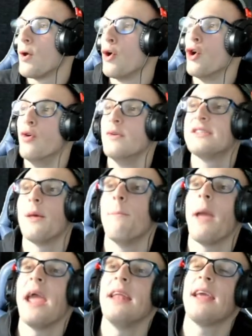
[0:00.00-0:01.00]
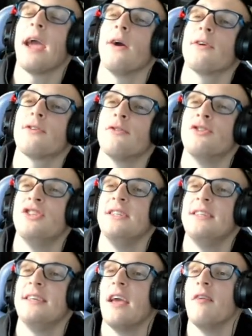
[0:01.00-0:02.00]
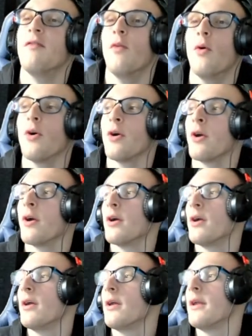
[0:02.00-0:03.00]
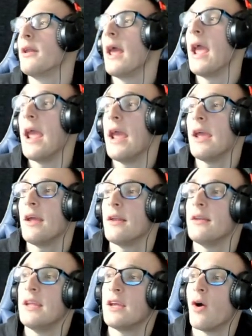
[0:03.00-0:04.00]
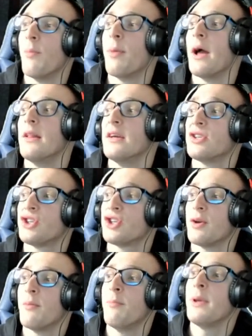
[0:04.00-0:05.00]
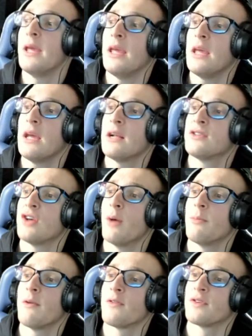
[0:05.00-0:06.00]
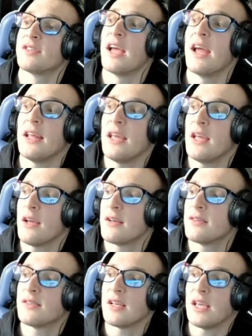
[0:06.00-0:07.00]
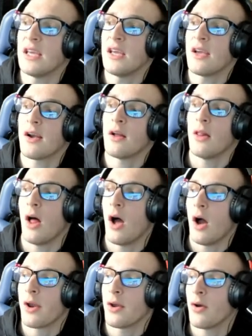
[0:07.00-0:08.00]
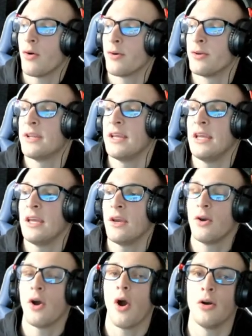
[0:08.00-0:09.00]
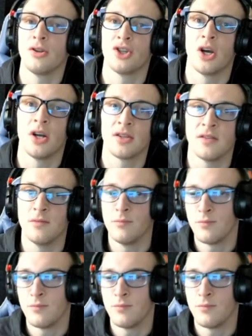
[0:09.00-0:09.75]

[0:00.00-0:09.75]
Who is the main character in GTA 4? A. Niko Bellic, B. Tommy Vercetti, C. Claude, or D. Carl Johnson?